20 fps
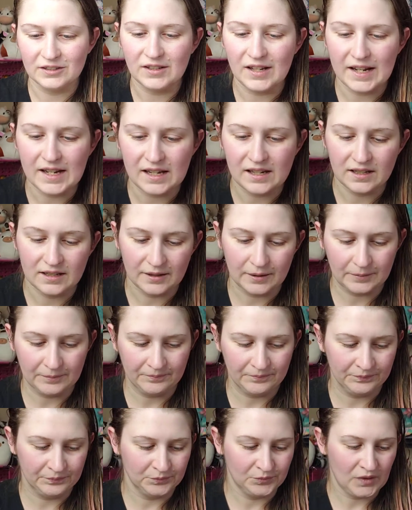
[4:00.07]
like
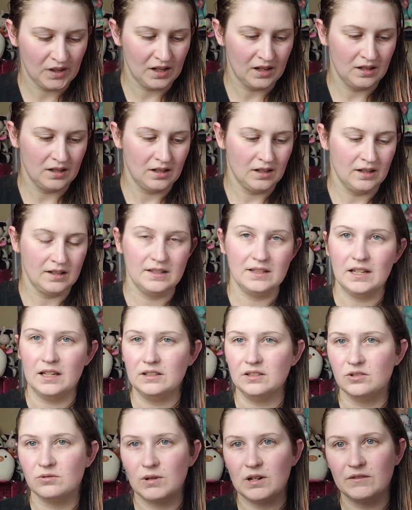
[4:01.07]
$10 to
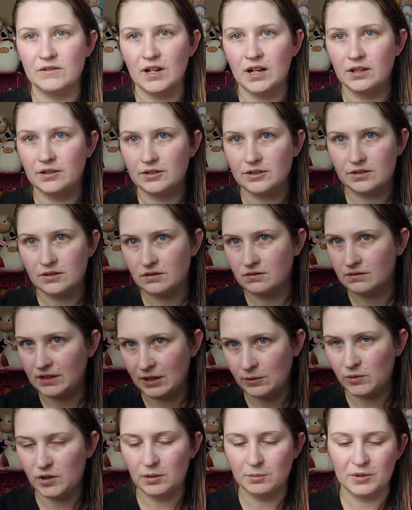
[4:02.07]
$12 at
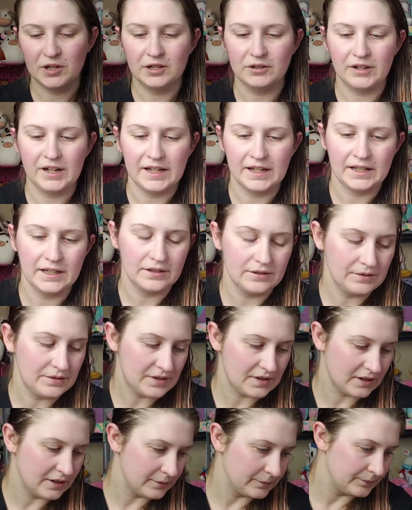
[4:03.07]
Walmart right now,
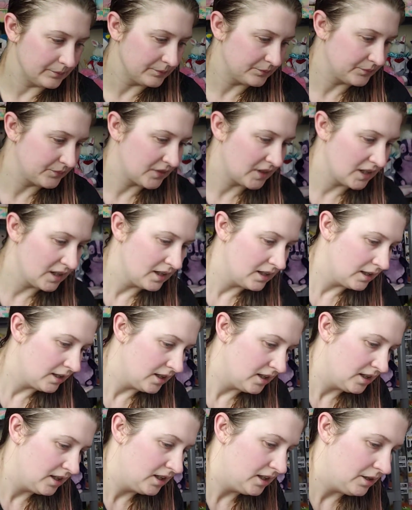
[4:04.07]
so
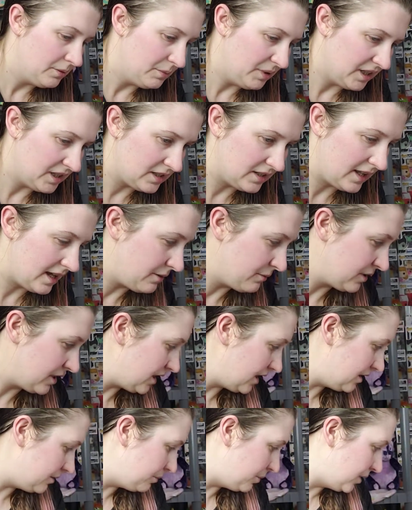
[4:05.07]
picked that one
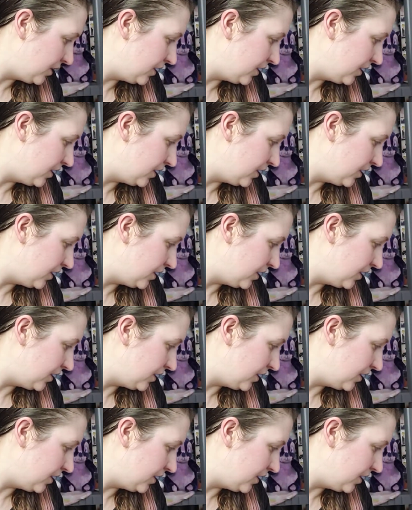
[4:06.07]
up.